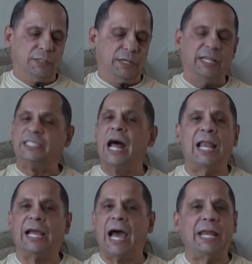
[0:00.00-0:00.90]
It's not
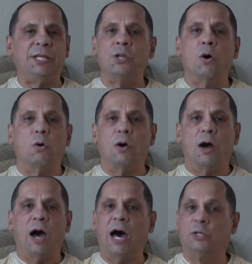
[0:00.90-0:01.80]
like I didn't know
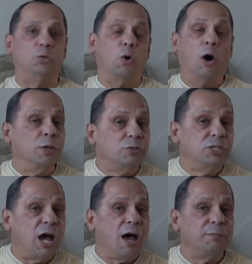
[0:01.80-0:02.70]
how to do other
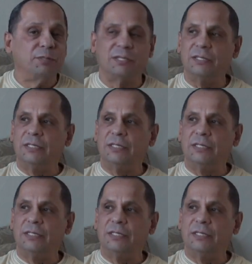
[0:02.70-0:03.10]
jobs.